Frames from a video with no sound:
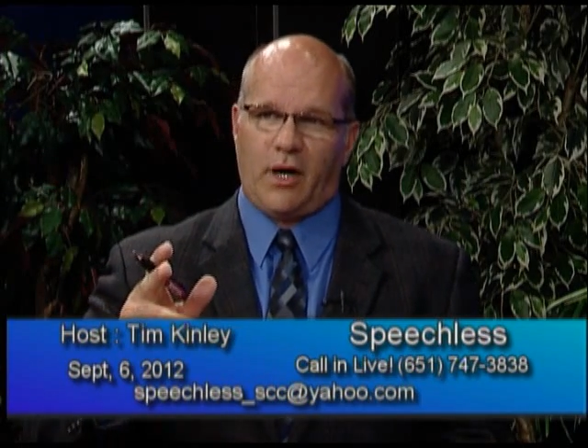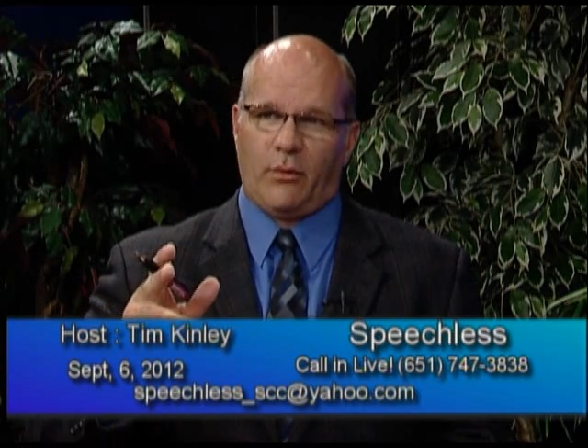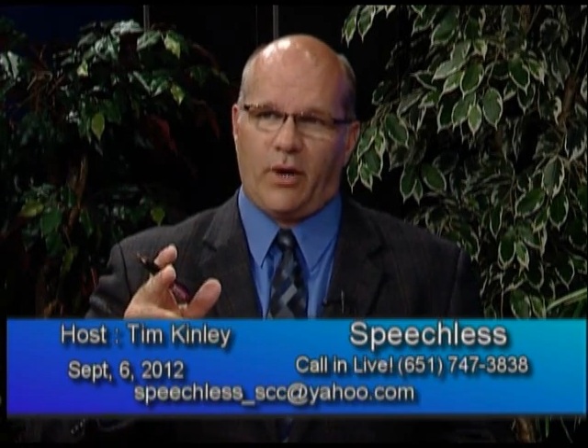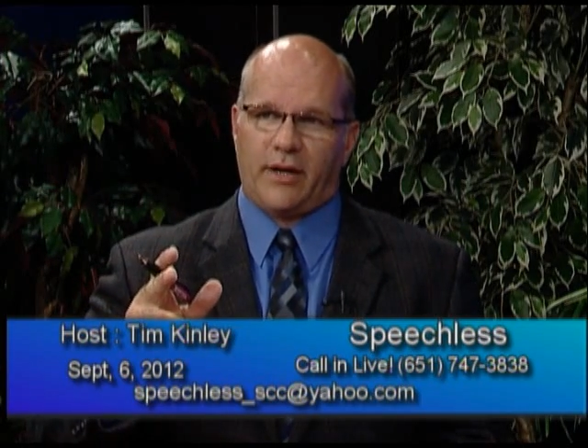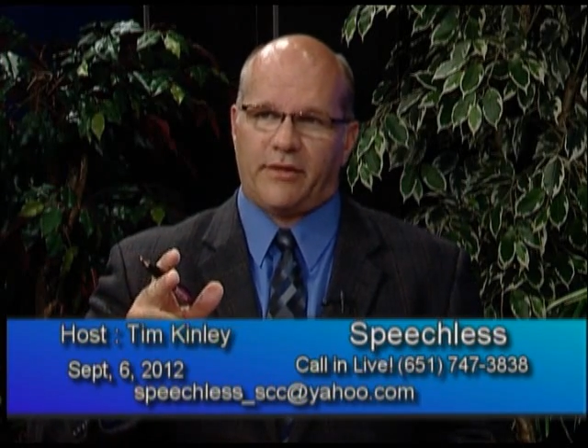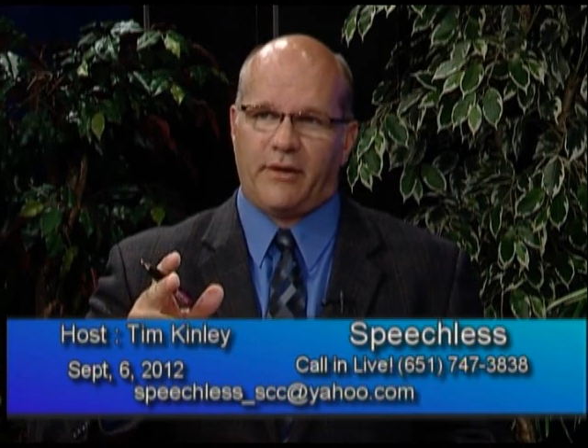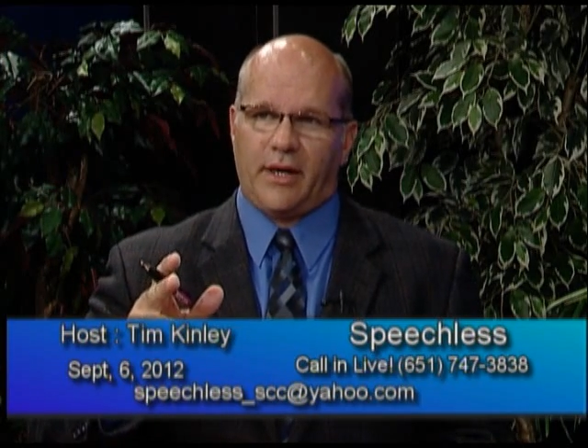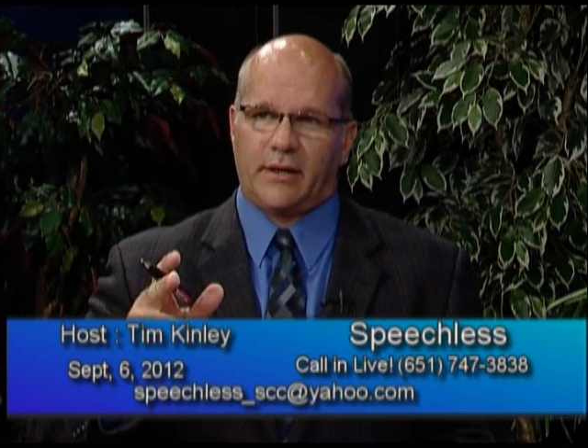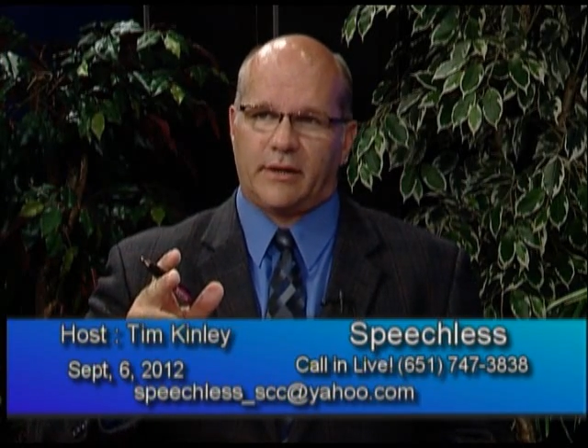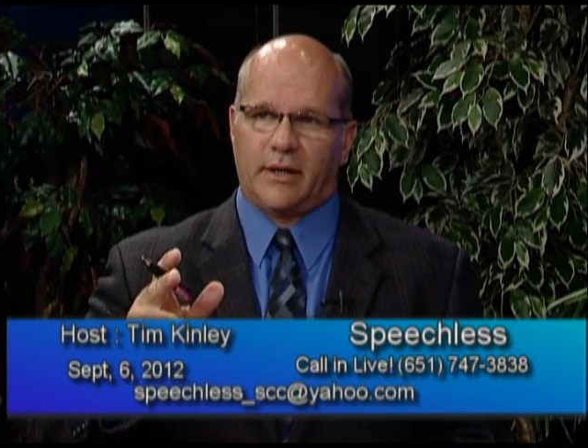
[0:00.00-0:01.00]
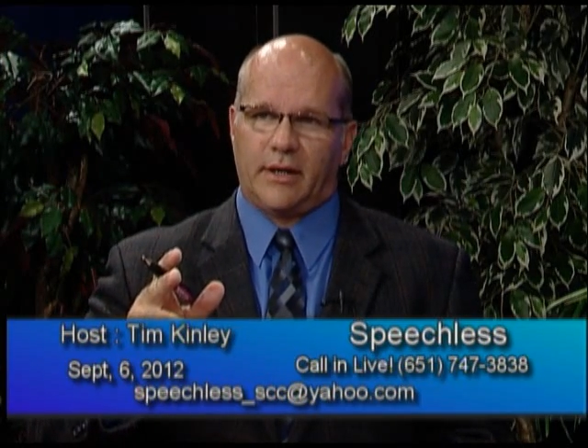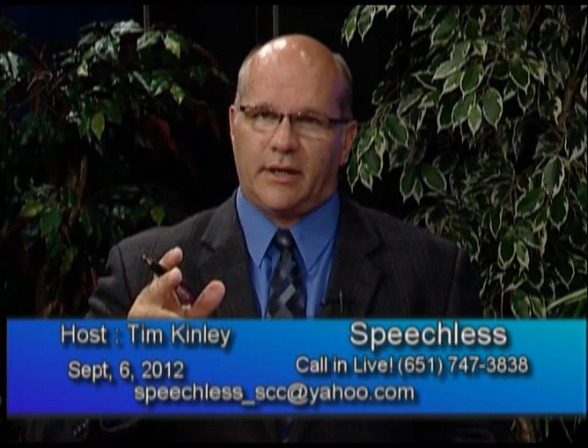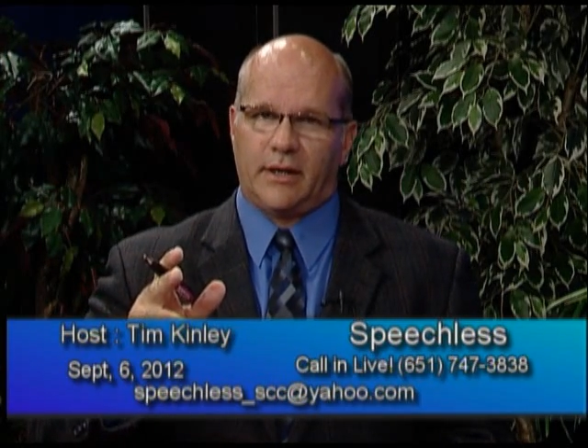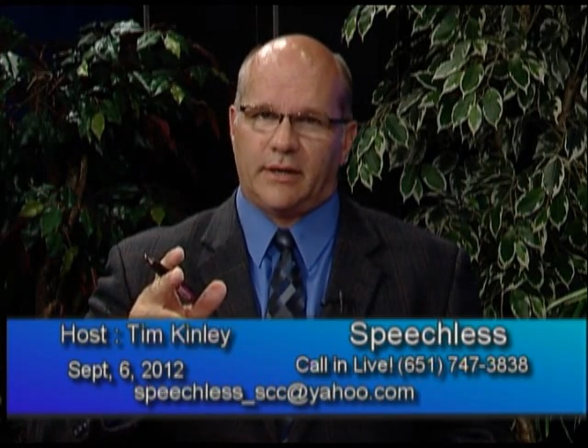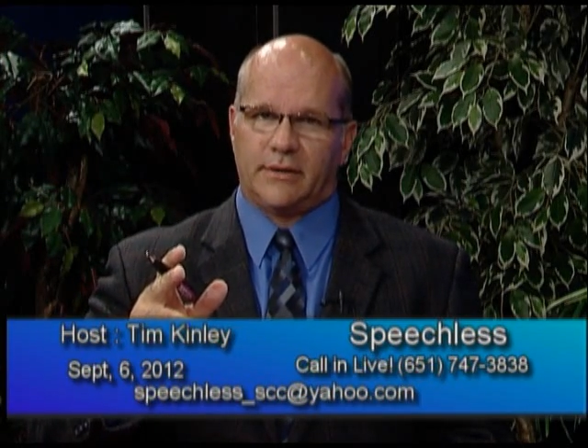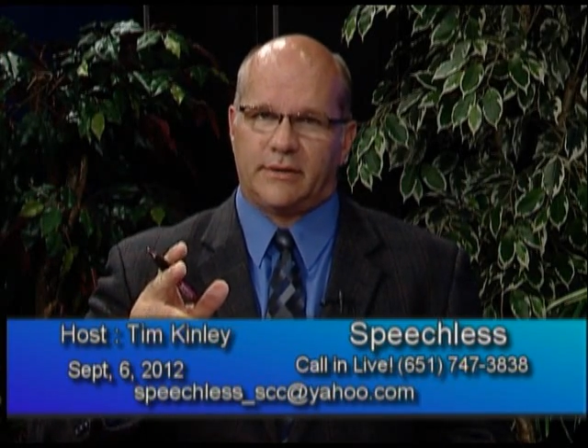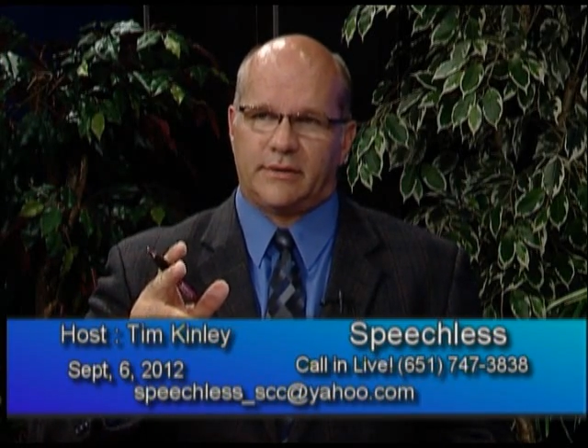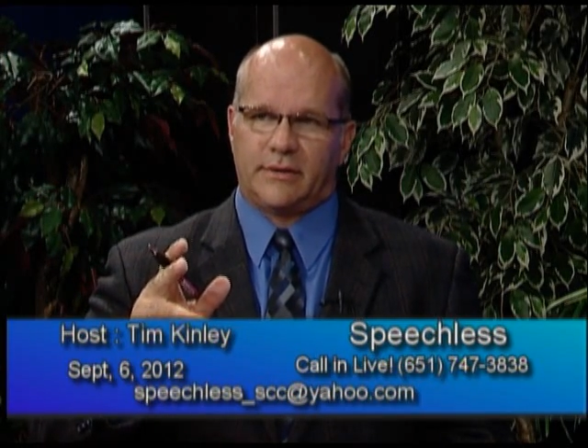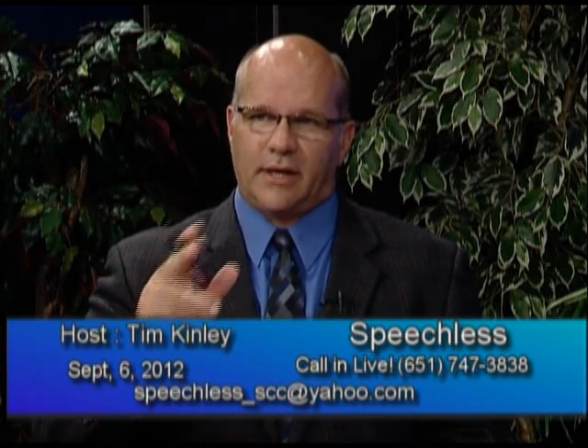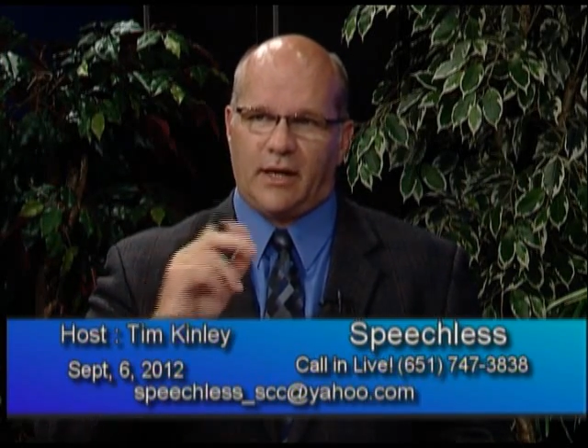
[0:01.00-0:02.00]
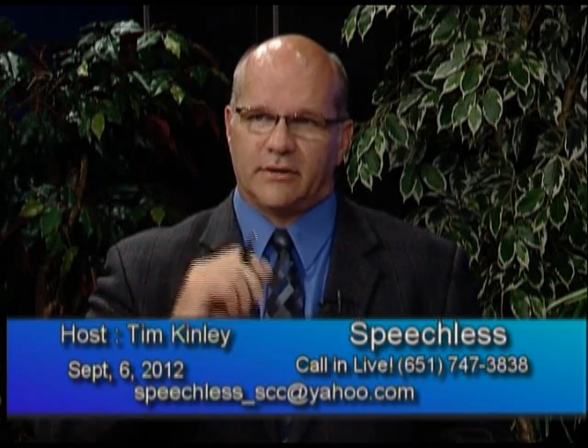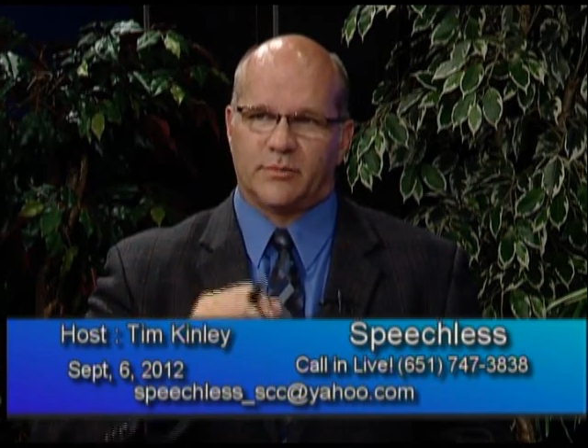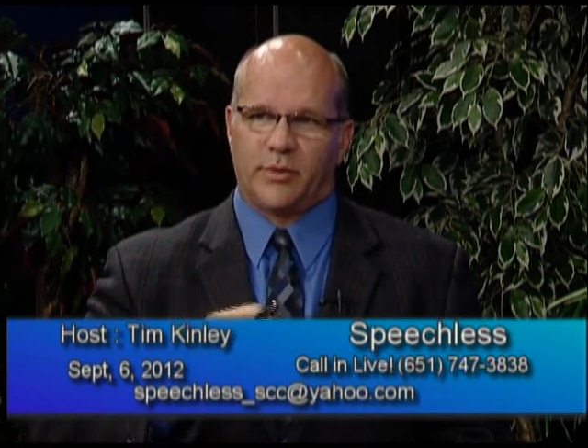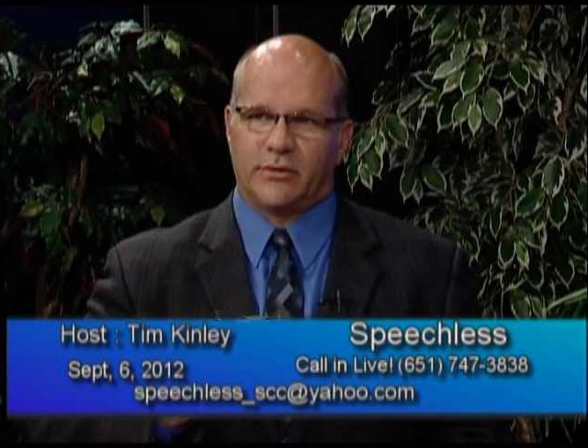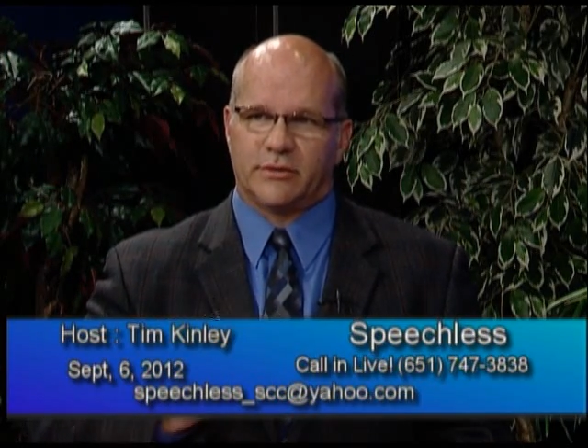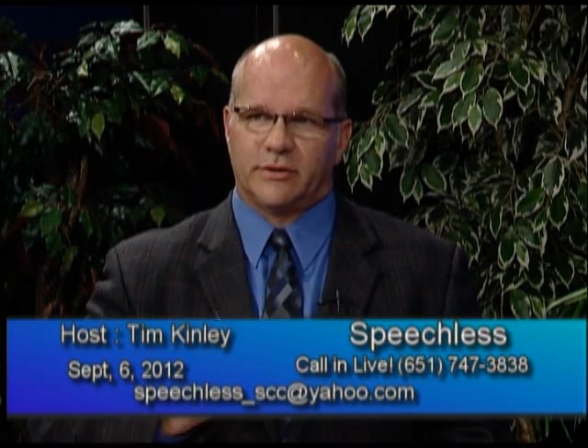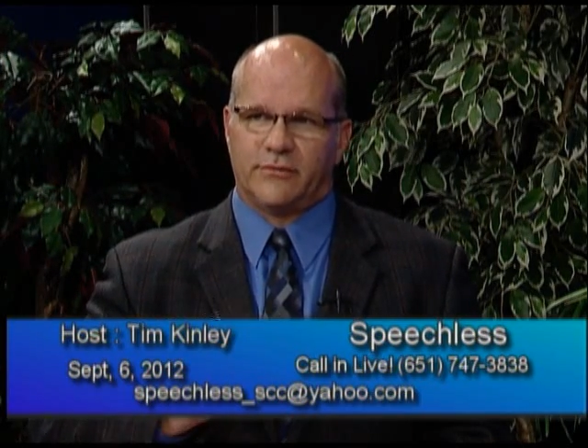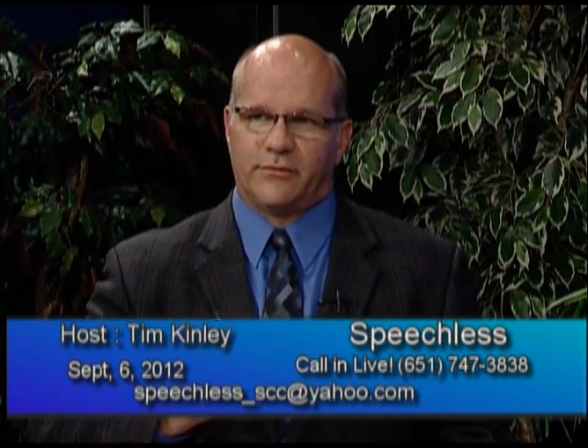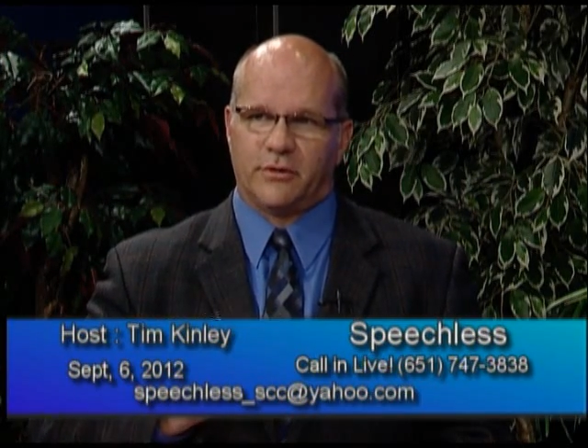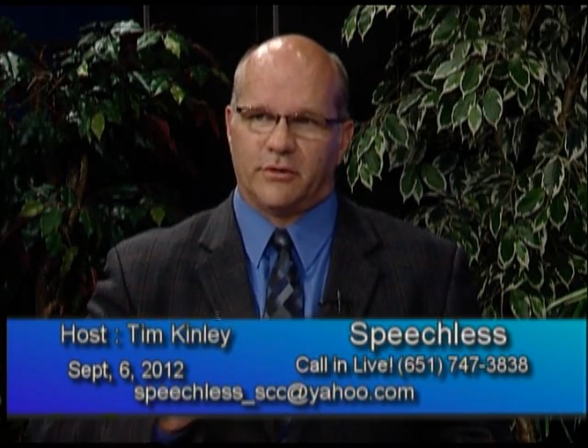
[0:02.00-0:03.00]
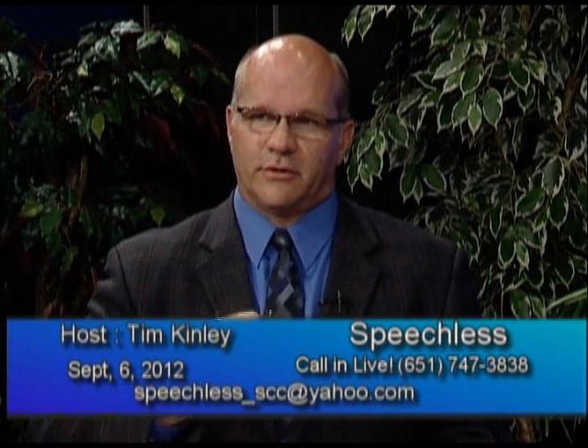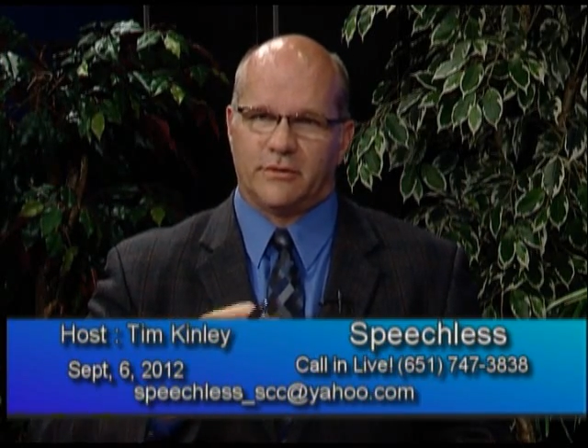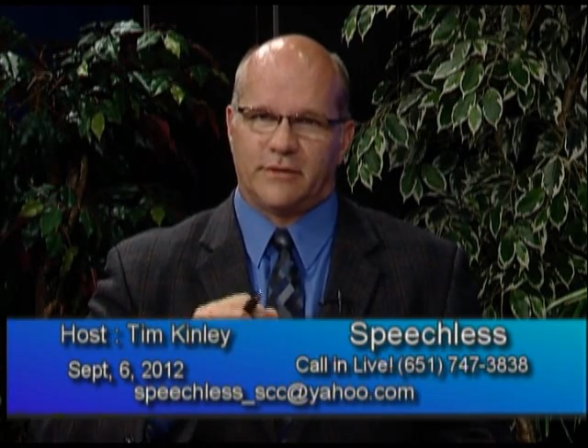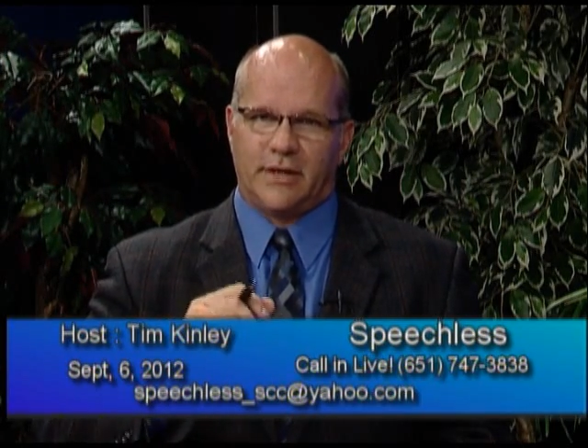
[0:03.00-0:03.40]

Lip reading: I want to thank Dallas Pearson for